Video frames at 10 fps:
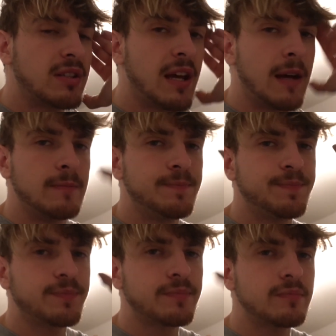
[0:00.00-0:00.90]
So yeah
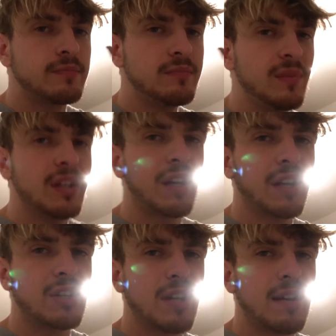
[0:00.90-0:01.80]

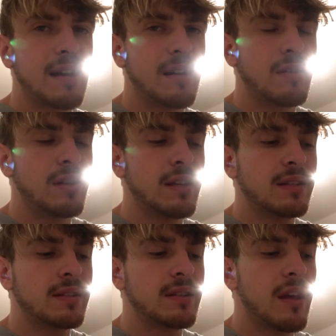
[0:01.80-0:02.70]
gonna chow out on
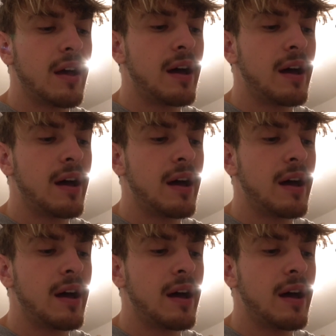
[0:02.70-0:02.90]
this.